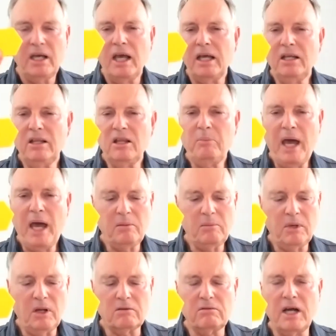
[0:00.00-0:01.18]
And in the pattern
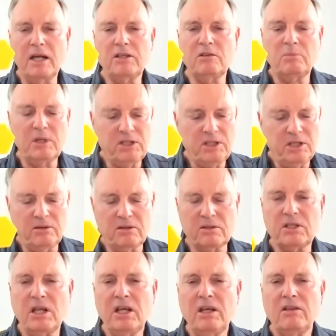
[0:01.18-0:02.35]
block range of materials,